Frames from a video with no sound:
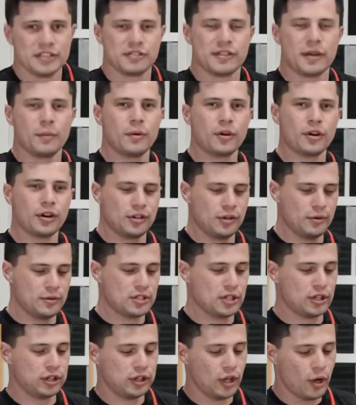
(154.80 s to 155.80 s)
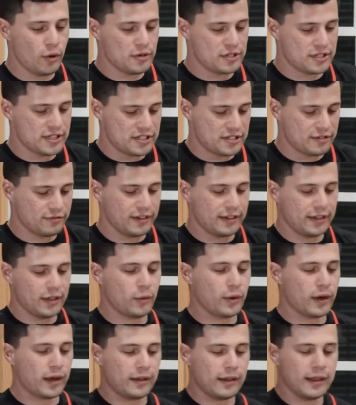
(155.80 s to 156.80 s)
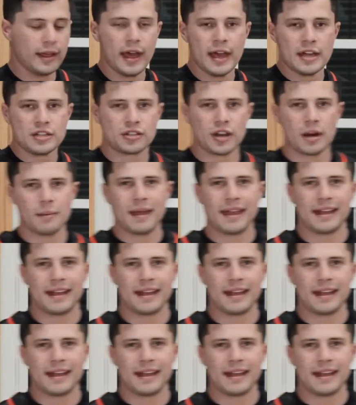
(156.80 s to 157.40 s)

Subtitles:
then what we're gonna do is close this really quickly. It's gonna make